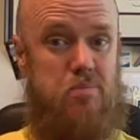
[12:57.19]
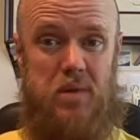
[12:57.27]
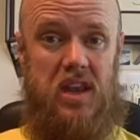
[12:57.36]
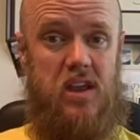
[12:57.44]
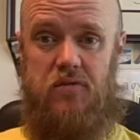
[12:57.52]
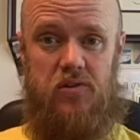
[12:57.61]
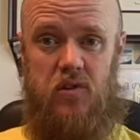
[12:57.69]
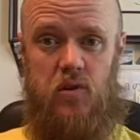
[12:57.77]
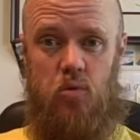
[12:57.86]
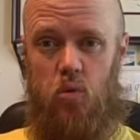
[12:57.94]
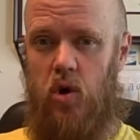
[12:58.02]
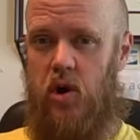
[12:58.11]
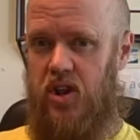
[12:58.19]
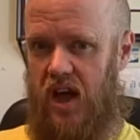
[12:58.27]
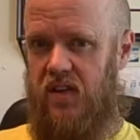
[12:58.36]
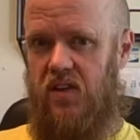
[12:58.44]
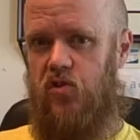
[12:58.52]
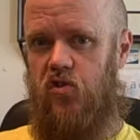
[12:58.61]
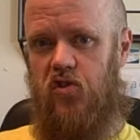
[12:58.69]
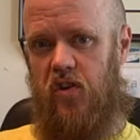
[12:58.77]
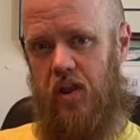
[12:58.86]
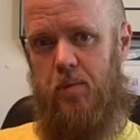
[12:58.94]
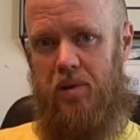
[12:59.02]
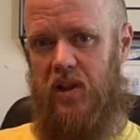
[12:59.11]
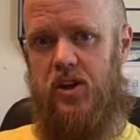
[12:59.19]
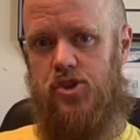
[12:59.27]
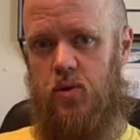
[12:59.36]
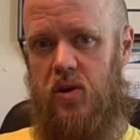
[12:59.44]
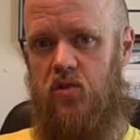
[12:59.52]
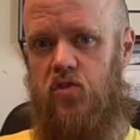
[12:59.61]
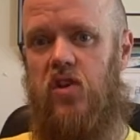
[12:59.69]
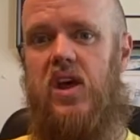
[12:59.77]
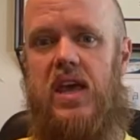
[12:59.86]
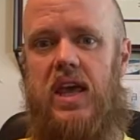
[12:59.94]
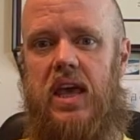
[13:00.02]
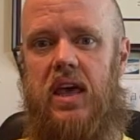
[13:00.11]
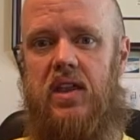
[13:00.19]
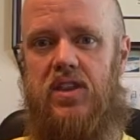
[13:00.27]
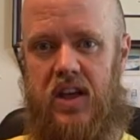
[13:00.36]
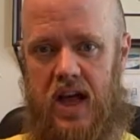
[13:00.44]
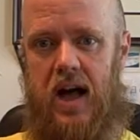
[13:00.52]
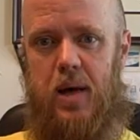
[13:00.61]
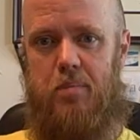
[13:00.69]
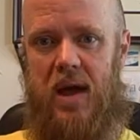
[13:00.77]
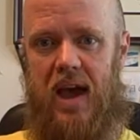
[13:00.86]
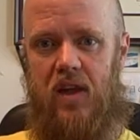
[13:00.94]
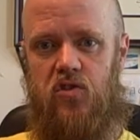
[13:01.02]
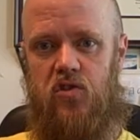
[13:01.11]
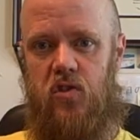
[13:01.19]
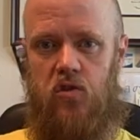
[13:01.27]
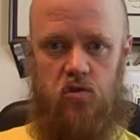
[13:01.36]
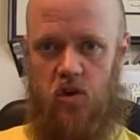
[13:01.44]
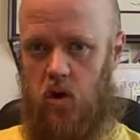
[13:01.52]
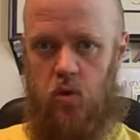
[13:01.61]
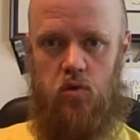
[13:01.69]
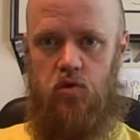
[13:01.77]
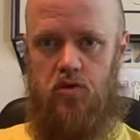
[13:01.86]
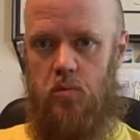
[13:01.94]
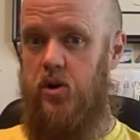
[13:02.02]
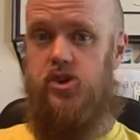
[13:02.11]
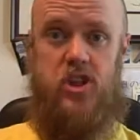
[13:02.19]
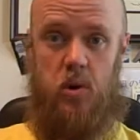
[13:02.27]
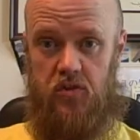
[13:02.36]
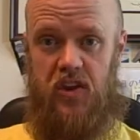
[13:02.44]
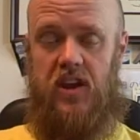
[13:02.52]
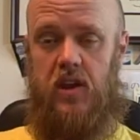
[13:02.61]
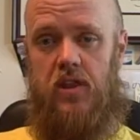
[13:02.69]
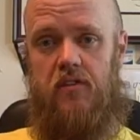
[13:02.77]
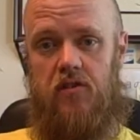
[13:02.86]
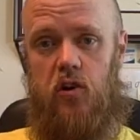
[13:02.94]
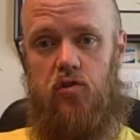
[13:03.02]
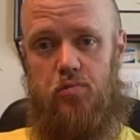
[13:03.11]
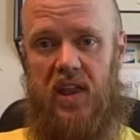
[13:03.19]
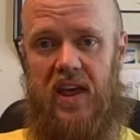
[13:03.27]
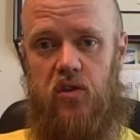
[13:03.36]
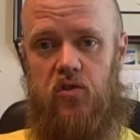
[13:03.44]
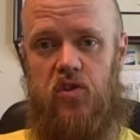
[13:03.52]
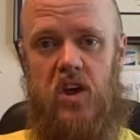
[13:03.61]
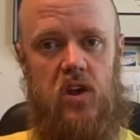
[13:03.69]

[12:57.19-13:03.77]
many of whom were not necessarily belligerents in the combat zones from which they were taken in the first place.